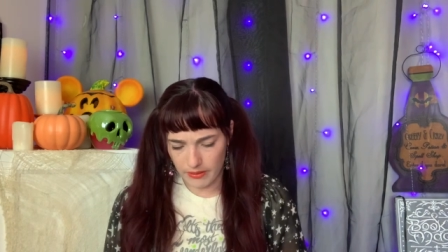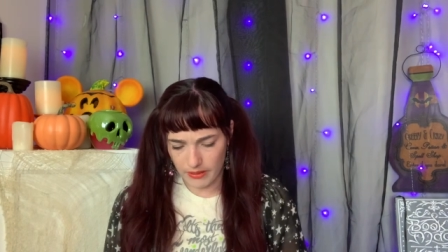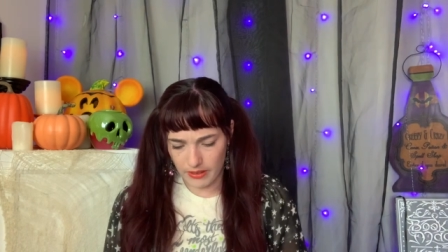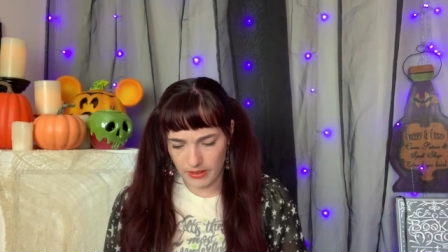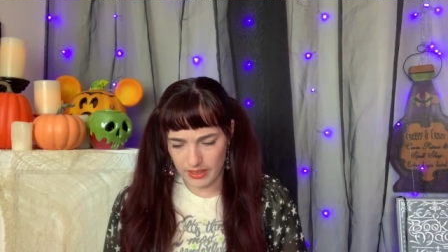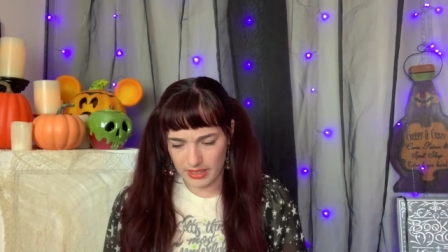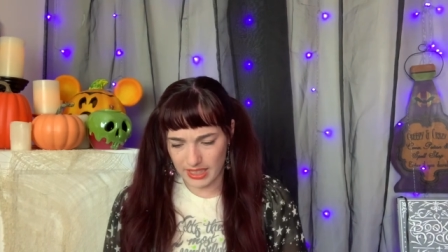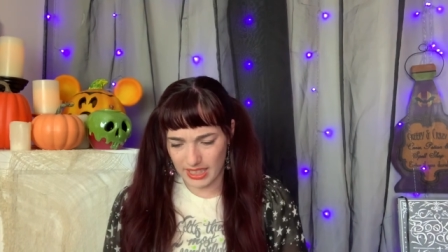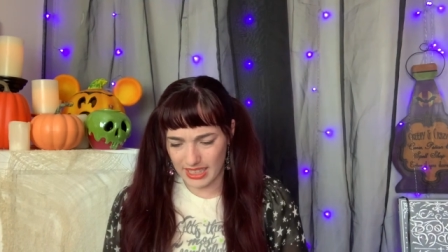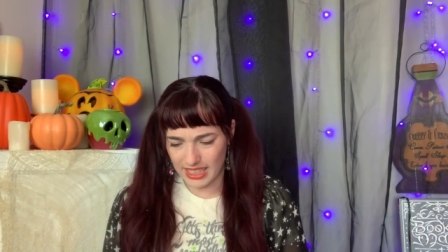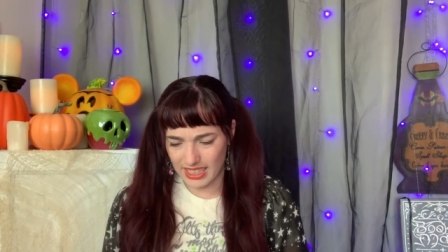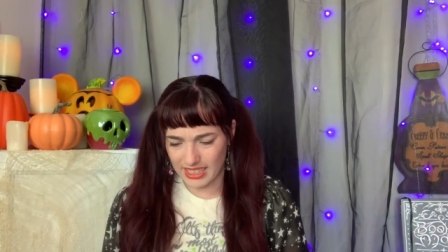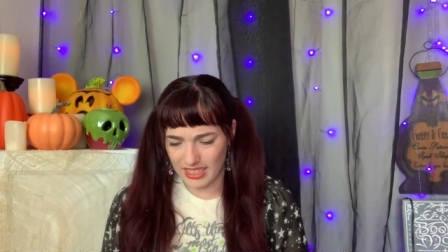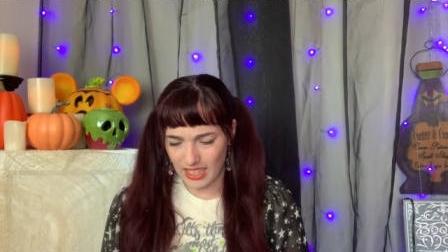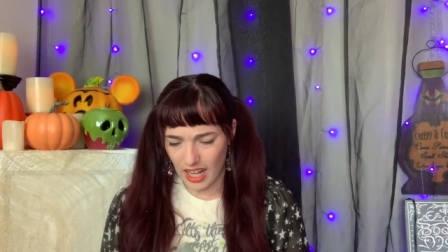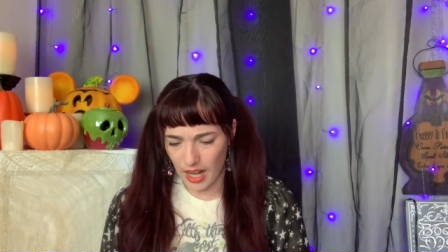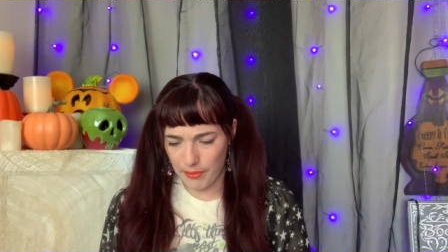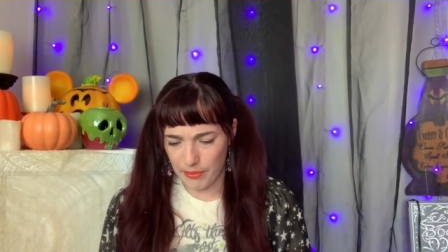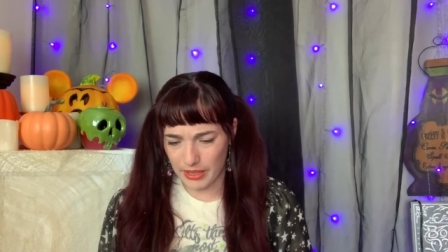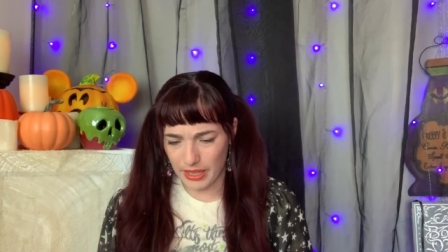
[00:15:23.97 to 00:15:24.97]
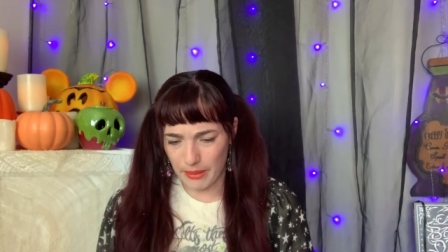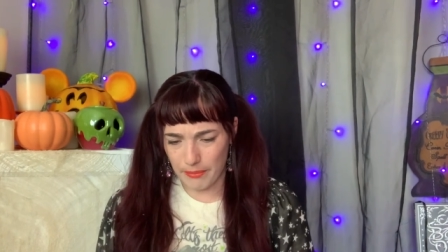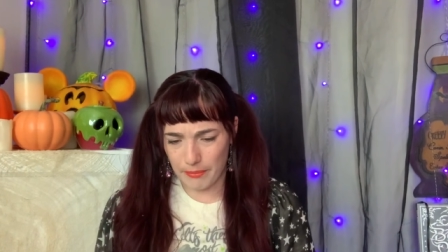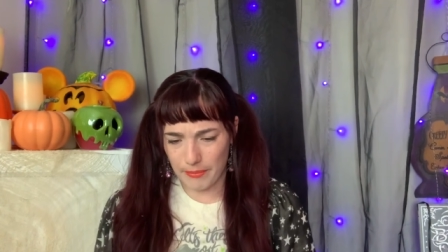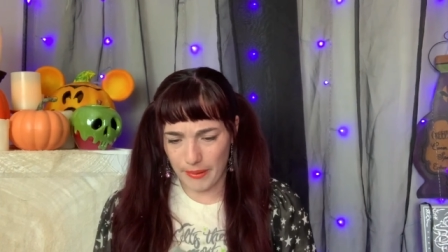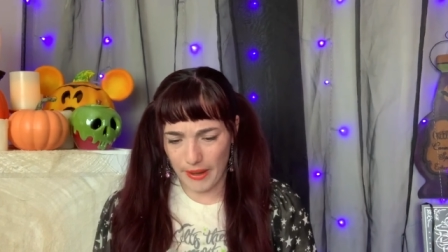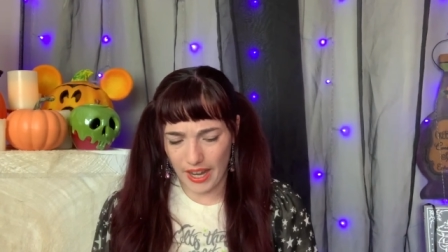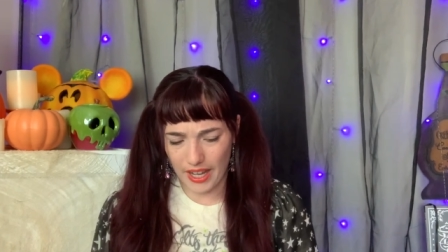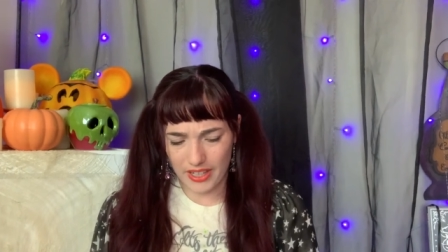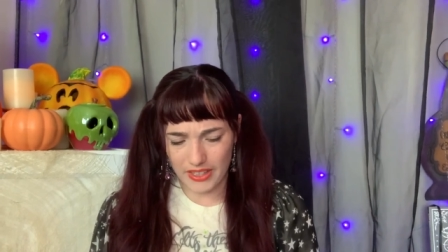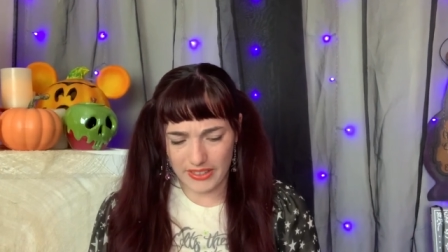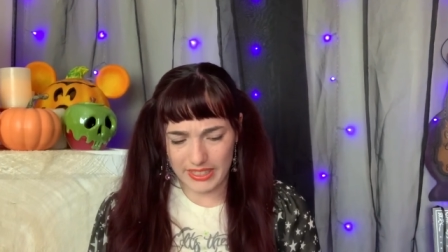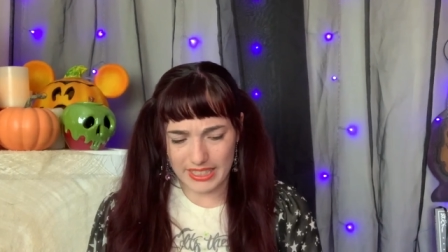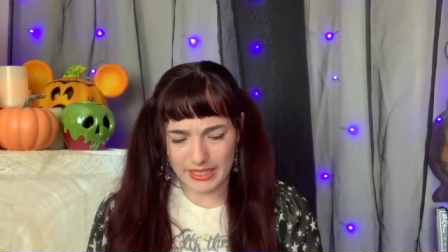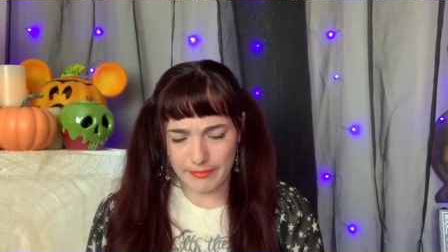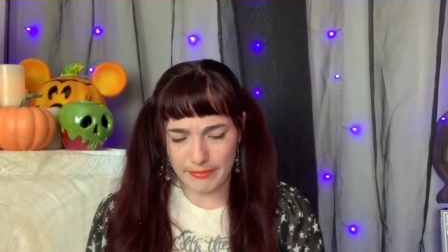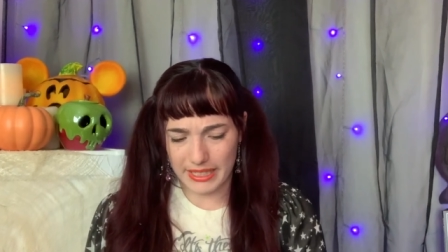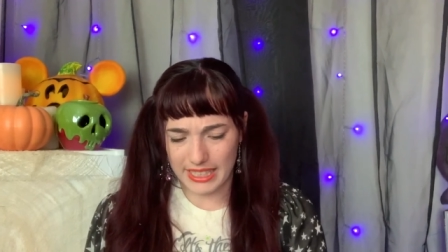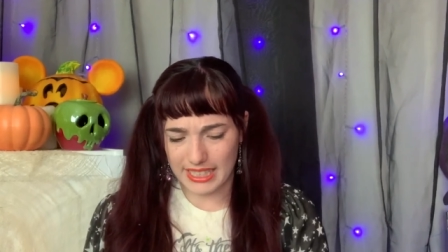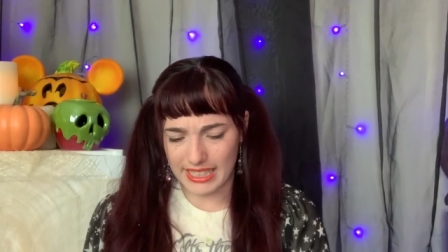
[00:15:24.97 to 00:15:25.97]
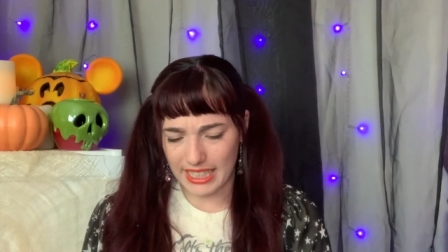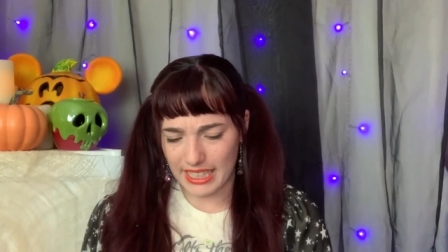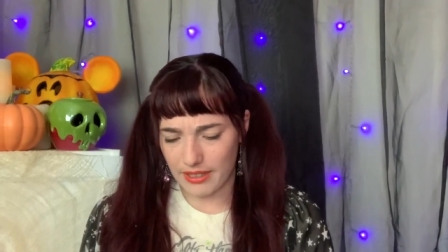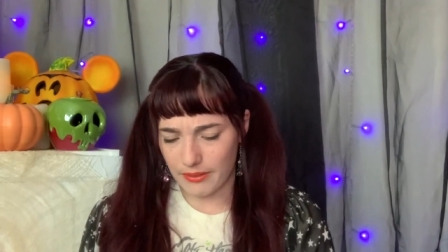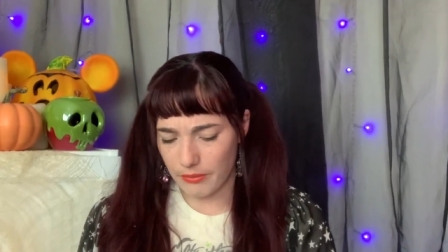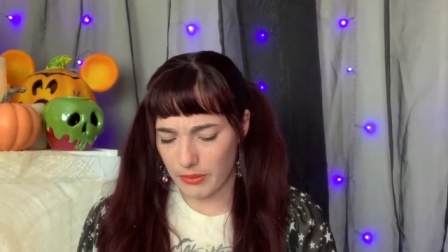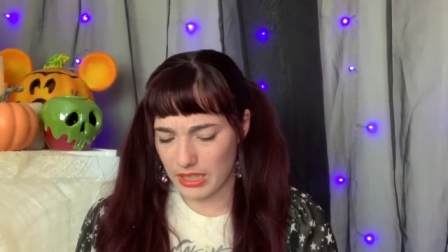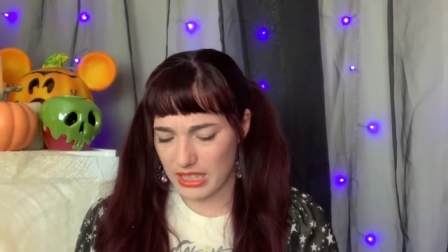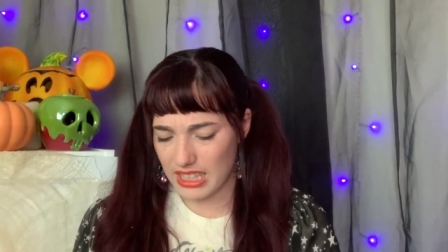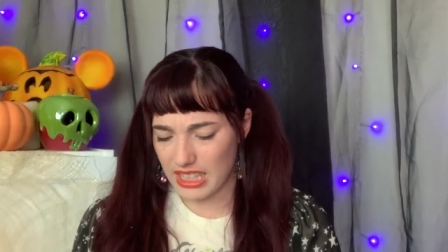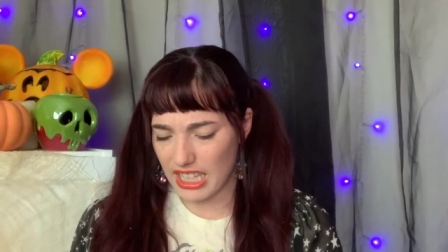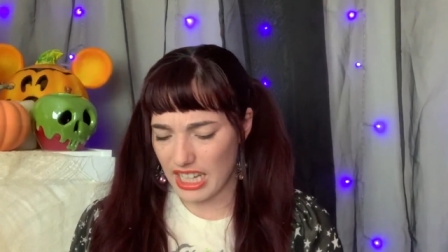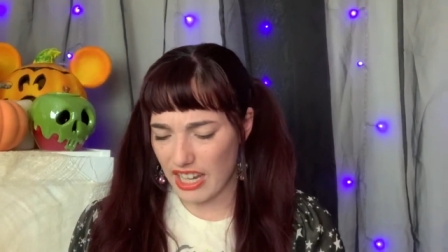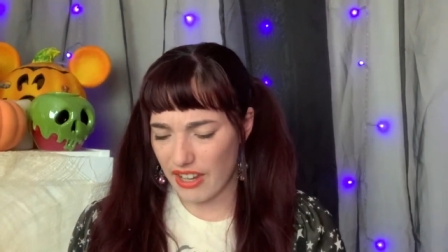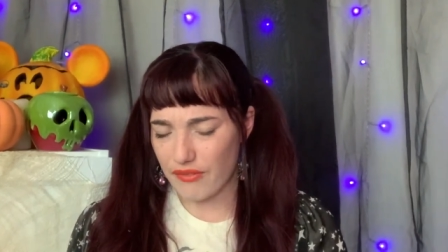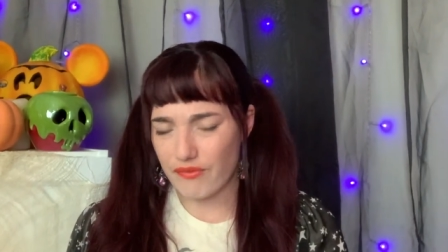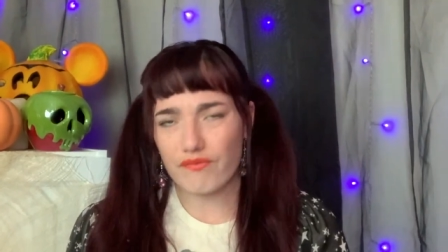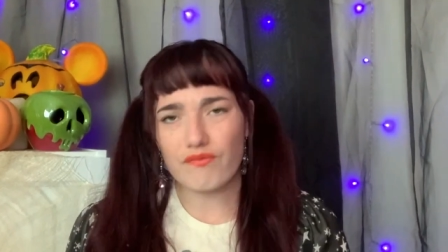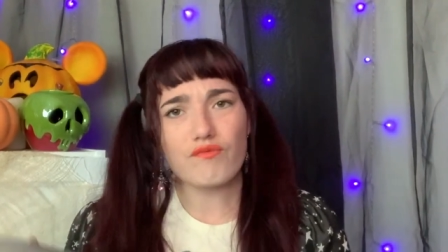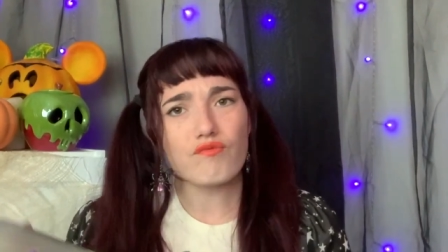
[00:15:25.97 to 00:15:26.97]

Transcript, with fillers: looks like the top of the bottle is missing. What the?